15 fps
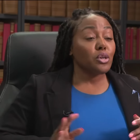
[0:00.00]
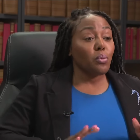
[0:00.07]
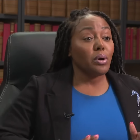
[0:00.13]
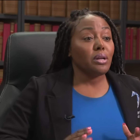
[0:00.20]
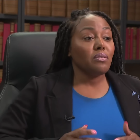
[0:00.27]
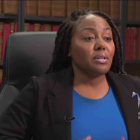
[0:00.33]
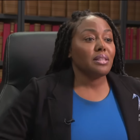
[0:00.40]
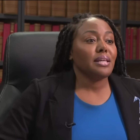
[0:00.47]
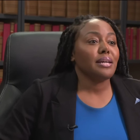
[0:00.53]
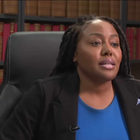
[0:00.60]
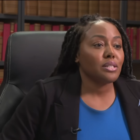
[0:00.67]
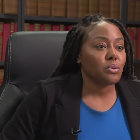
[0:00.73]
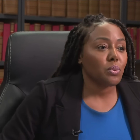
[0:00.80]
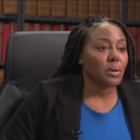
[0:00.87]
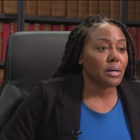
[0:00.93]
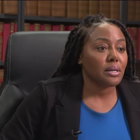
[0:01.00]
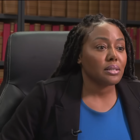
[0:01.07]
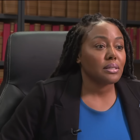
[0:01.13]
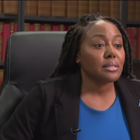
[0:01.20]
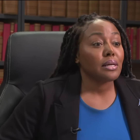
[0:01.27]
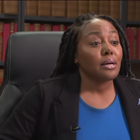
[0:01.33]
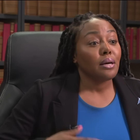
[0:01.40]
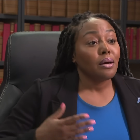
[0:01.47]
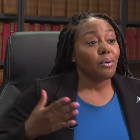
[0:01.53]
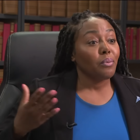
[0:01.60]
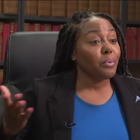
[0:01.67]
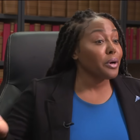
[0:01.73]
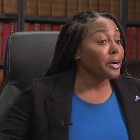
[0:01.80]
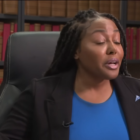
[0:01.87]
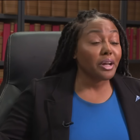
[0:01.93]
is currently before the state
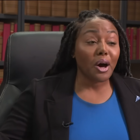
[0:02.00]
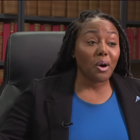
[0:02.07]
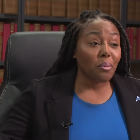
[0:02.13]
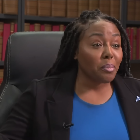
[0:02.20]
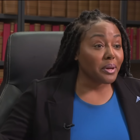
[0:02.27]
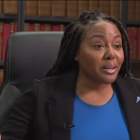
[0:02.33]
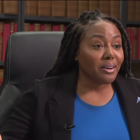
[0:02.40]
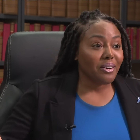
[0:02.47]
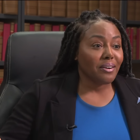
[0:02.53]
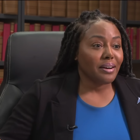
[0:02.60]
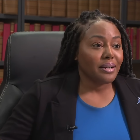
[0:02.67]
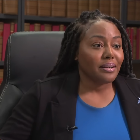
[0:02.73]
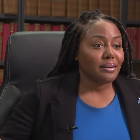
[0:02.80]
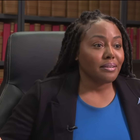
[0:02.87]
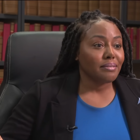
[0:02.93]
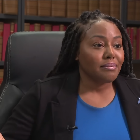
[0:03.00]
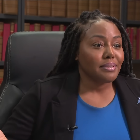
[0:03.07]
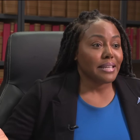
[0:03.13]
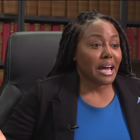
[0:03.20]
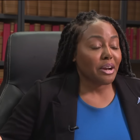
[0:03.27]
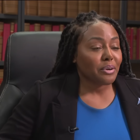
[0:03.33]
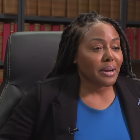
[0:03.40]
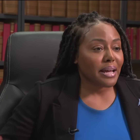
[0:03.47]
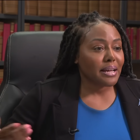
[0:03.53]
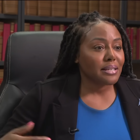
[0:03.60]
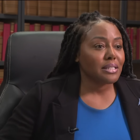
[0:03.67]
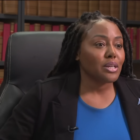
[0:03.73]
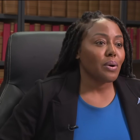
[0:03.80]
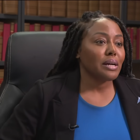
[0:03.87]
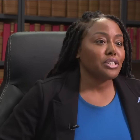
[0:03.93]
Supreme Court to decide if she's
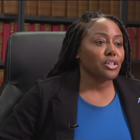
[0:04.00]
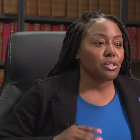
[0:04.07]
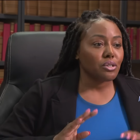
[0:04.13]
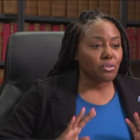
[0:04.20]
committed judicial